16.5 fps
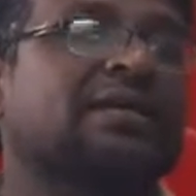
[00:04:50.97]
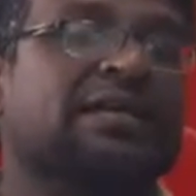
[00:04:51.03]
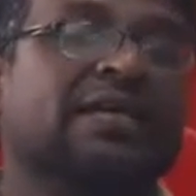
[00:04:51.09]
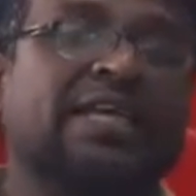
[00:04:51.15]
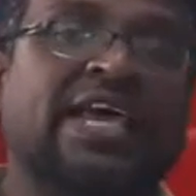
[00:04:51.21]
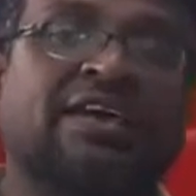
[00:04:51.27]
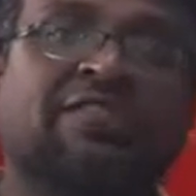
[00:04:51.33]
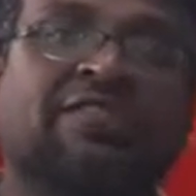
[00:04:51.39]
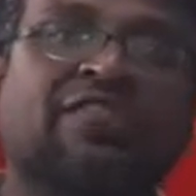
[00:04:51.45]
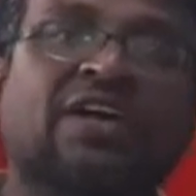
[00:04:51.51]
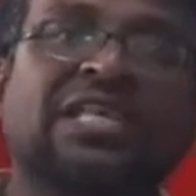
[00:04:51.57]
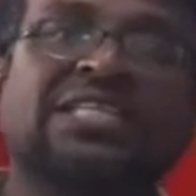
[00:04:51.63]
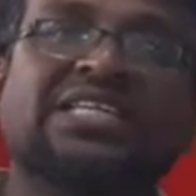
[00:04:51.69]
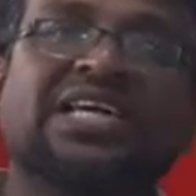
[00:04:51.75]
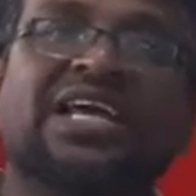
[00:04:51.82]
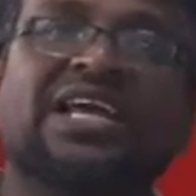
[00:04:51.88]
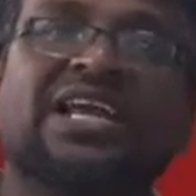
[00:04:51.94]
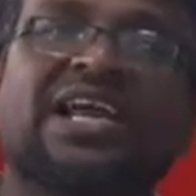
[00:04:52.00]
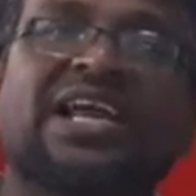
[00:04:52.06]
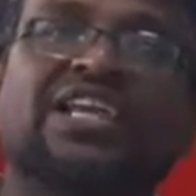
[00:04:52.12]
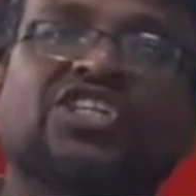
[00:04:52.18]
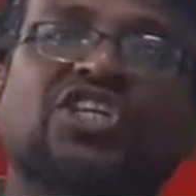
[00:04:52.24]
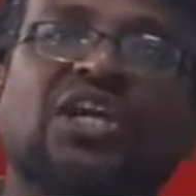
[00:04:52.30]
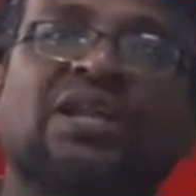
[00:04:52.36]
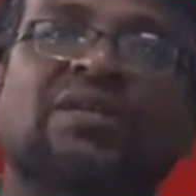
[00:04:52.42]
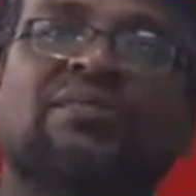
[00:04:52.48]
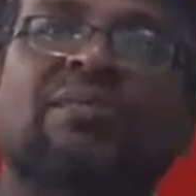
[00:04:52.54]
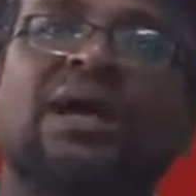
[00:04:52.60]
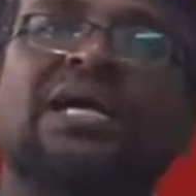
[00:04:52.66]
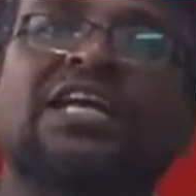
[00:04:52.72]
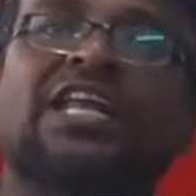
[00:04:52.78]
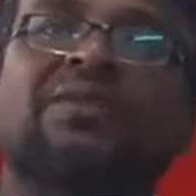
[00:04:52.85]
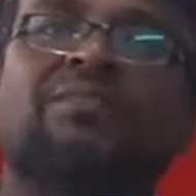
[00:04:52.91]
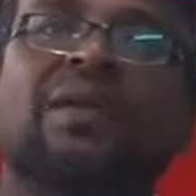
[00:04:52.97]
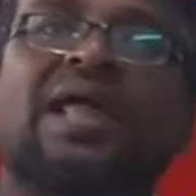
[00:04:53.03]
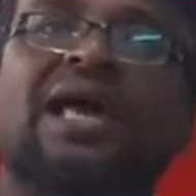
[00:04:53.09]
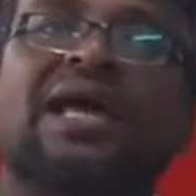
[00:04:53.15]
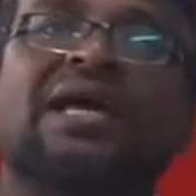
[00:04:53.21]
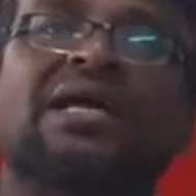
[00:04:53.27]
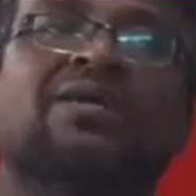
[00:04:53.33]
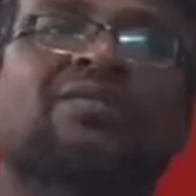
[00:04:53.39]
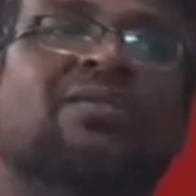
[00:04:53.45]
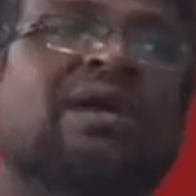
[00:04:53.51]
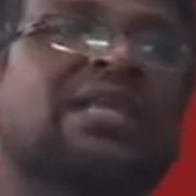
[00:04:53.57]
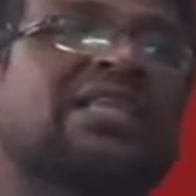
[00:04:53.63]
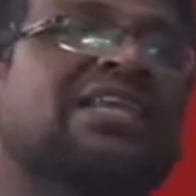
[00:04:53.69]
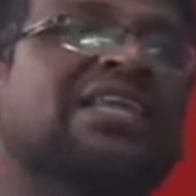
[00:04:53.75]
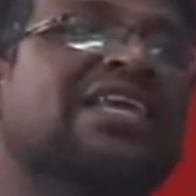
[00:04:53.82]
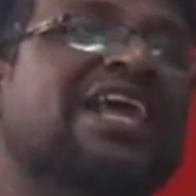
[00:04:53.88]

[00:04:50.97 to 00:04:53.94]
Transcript: F1 generation multiplied with